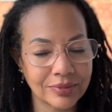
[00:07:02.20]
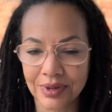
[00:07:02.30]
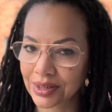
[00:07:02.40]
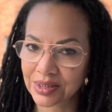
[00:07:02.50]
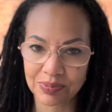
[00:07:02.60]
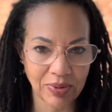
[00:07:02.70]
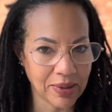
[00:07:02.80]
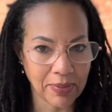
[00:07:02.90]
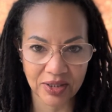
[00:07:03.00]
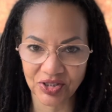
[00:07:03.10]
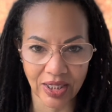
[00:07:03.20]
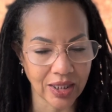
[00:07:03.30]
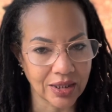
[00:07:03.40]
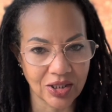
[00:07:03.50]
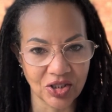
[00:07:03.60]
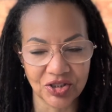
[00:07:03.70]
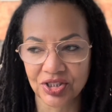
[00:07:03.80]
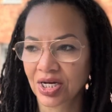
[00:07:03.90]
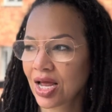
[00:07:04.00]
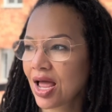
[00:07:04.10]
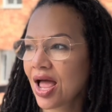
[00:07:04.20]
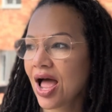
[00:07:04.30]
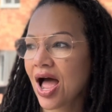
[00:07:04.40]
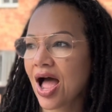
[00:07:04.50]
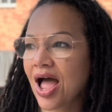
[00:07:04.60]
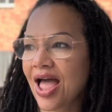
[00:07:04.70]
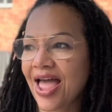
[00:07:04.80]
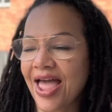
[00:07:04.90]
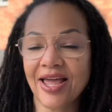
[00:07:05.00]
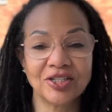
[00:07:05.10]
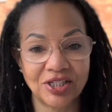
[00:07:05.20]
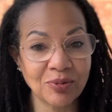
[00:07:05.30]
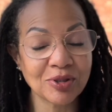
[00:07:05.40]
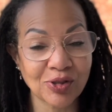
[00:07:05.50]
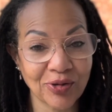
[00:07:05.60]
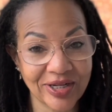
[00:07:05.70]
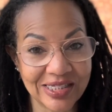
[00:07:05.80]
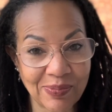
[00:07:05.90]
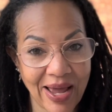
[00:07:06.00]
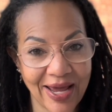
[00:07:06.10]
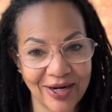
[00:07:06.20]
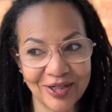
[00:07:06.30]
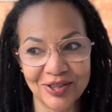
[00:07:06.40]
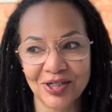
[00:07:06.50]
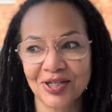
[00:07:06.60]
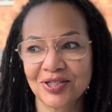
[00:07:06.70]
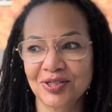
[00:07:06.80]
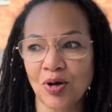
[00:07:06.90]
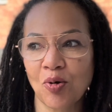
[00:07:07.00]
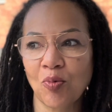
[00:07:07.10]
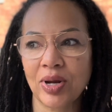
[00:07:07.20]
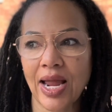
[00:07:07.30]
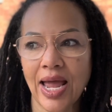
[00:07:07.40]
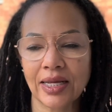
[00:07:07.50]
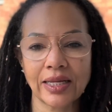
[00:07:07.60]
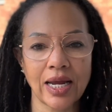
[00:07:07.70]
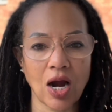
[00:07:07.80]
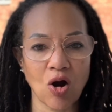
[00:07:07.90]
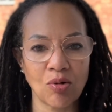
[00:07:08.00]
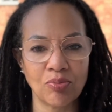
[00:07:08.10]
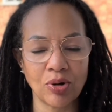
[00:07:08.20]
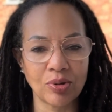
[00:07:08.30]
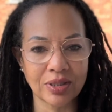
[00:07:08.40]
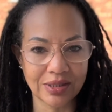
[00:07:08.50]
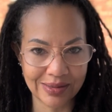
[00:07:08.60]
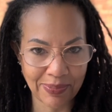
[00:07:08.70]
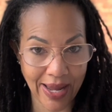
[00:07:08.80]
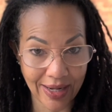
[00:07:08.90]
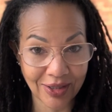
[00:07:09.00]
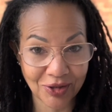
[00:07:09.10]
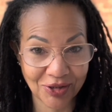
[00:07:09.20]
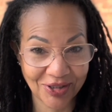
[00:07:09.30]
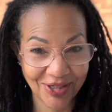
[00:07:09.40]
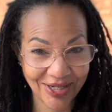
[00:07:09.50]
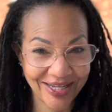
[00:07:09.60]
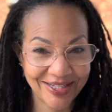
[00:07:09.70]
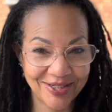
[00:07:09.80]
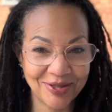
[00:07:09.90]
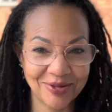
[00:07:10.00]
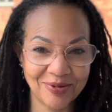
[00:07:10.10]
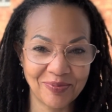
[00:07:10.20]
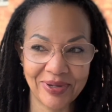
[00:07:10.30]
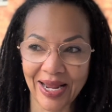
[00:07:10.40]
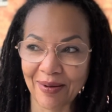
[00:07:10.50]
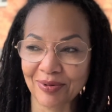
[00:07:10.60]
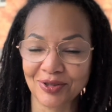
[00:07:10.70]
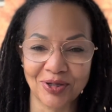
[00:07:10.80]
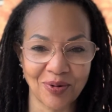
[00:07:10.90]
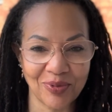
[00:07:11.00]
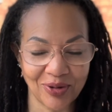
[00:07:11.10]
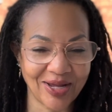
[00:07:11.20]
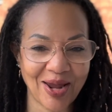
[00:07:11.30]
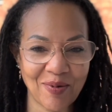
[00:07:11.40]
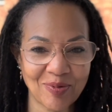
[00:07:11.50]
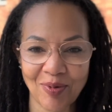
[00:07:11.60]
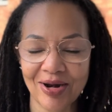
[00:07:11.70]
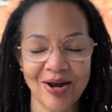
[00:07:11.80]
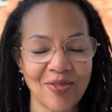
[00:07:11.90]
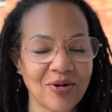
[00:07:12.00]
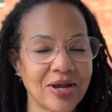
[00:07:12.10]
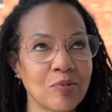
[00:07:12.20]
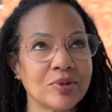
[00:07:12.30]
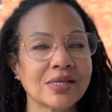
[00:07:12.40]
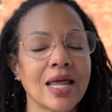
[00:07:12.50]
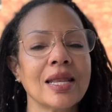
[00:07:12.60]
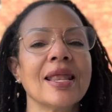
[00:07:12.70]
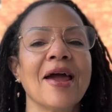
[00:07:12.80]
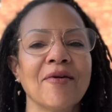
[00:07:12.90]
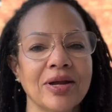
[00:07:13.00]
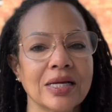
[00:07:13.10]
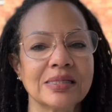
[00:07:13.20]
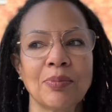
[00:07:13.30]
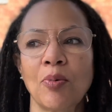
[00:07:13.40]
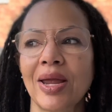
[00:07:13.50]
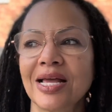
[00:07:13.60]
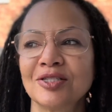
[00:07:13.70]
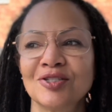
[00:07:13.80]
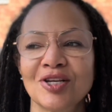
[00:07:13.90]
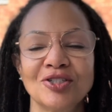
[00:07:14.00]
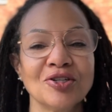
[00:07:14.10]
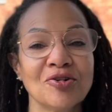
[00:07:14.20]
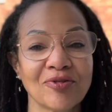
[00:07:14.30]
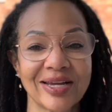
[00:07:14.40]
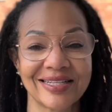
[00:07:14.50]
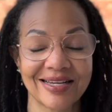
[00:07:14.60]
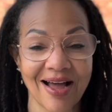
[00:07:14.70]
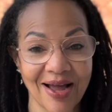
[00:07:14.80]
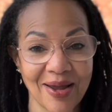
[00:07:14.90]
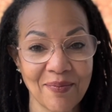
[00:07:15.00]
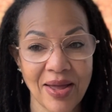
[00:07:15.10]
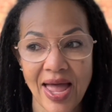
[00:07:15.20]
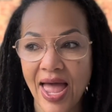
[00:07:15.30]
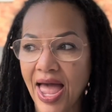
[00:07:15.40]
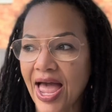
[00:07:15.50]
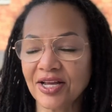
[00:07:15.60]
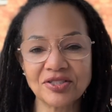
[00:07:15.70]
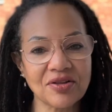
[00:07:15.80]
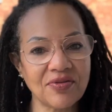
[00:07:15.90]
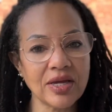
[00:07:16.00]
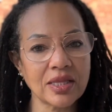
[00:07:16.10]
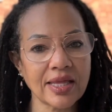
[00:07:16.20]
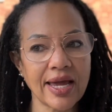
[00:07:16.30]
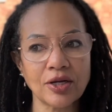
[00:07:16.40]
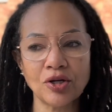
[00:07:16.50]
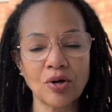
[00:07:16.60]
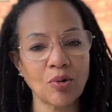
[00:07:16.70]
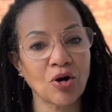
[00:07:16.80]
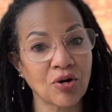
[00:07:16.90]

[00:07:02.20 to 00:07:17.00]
didn't speak much English, and she was learning Spanish. So we had like our broken Spanish to be able to communicate with one another. It was hilarious, but we had such a great time. And to think that, you know,